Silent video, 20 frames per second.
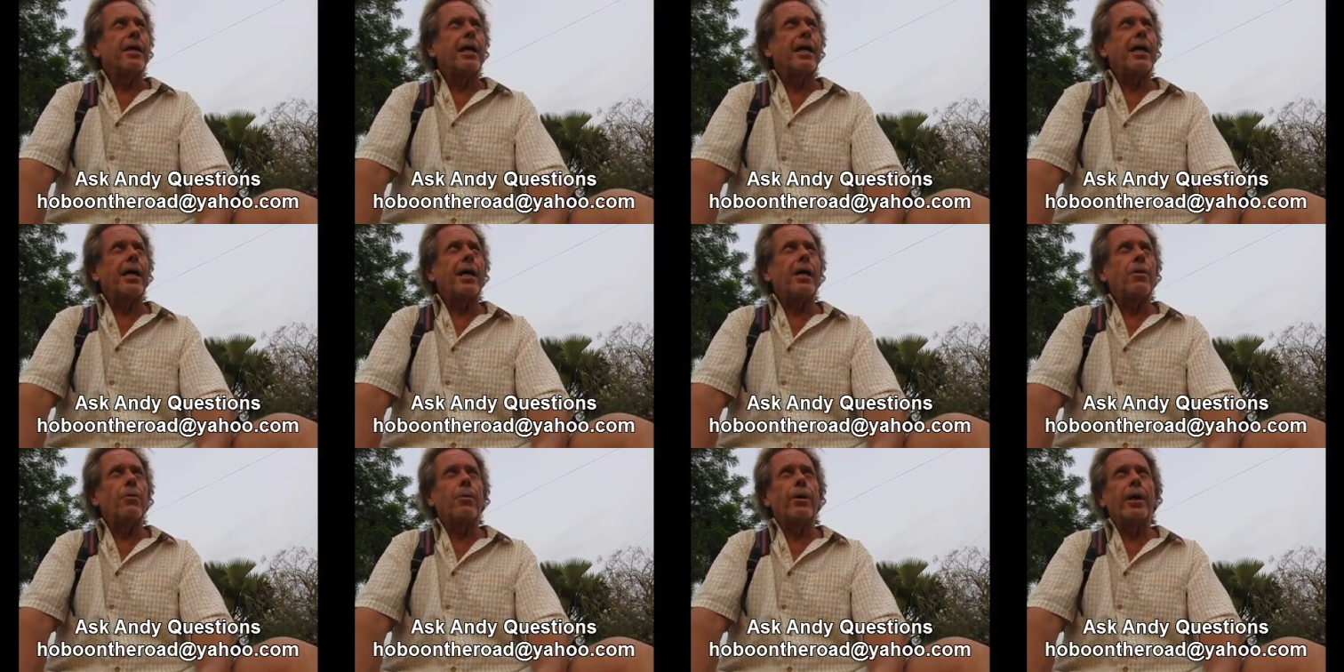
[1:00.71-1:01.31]

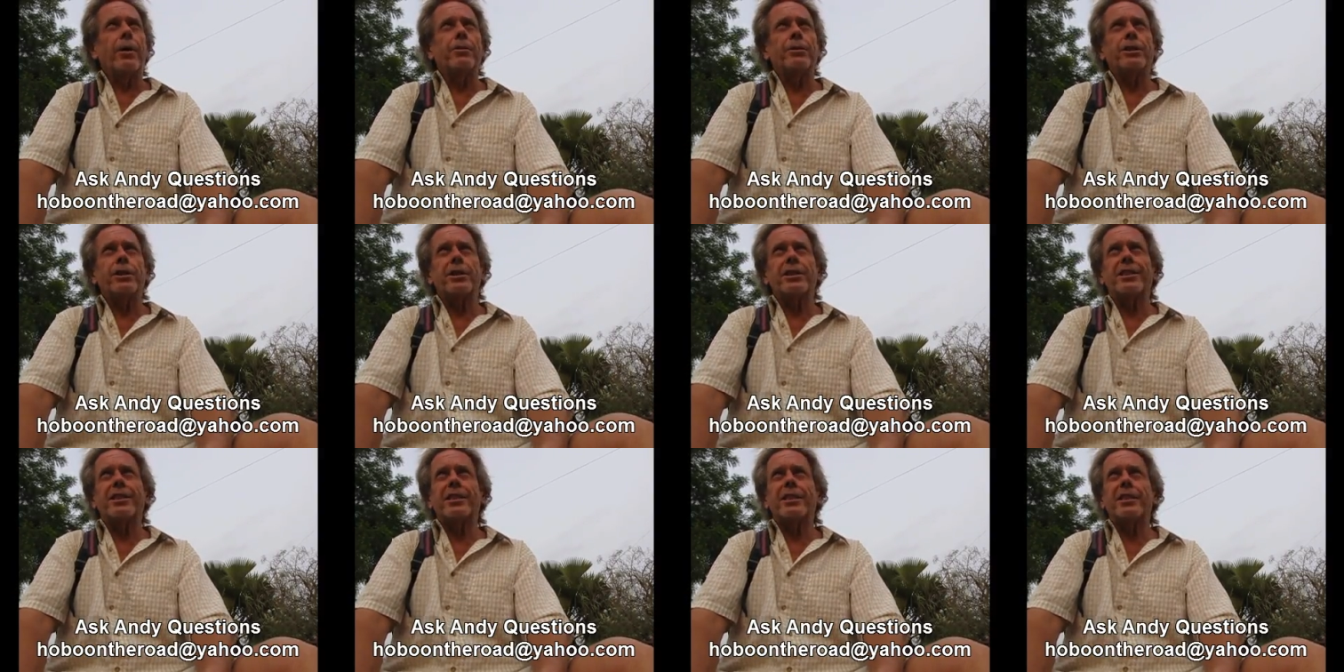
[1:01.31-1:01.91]
And what I want
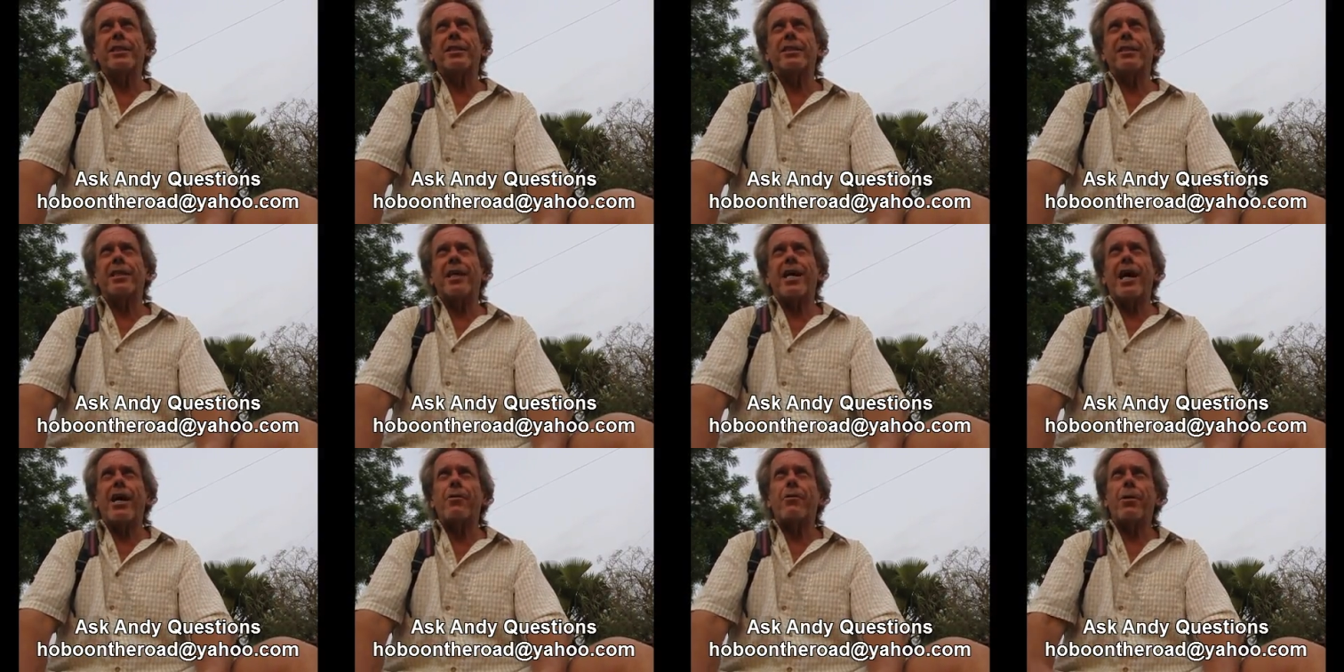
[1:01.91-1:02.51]
you to see is
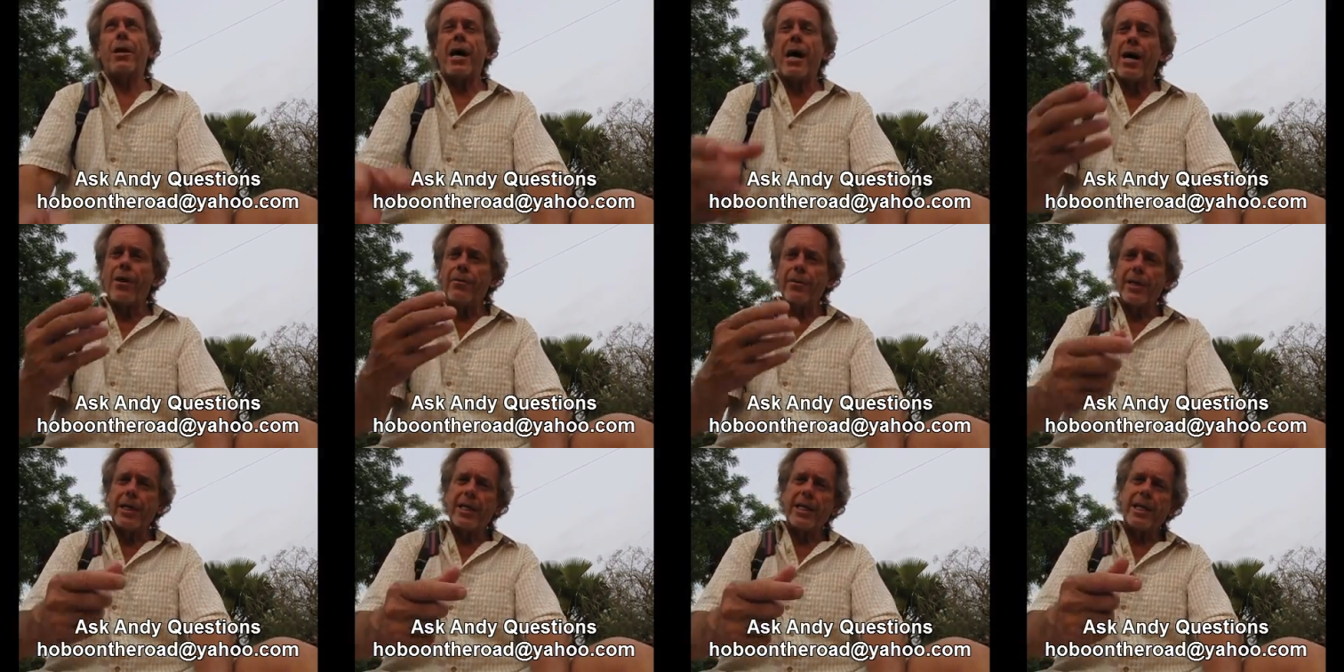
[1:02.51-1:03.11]
the ir
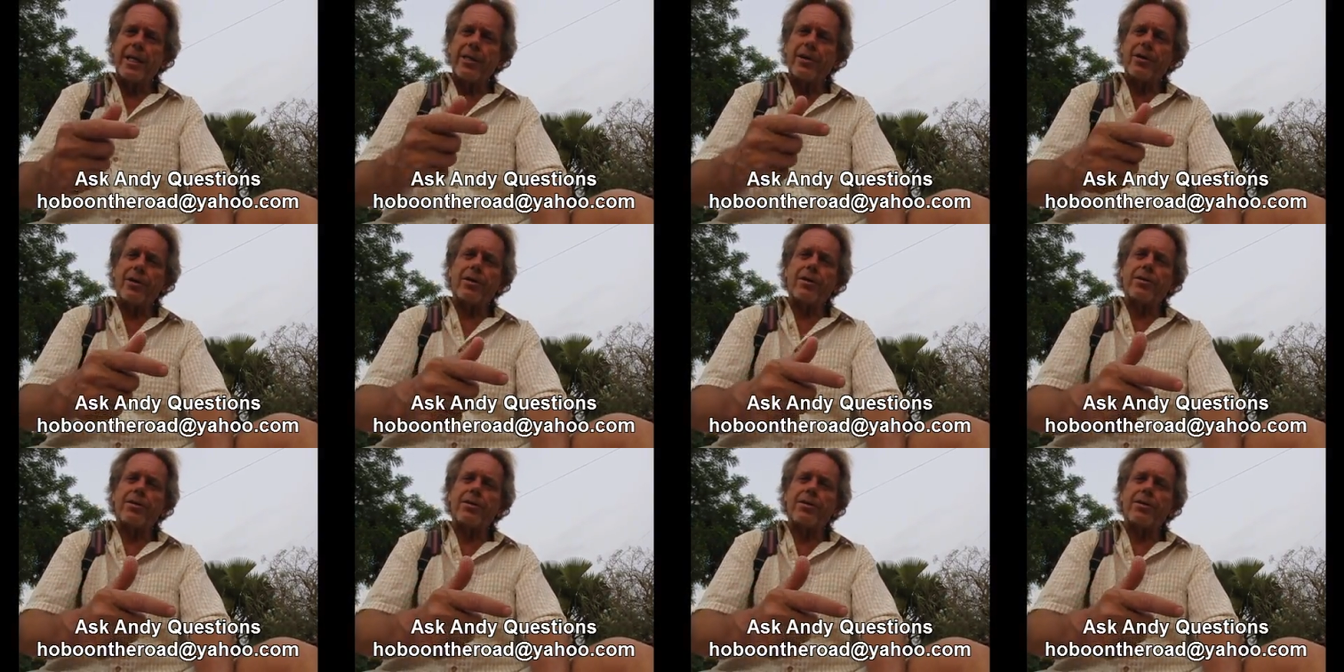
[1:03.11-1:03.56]
irony here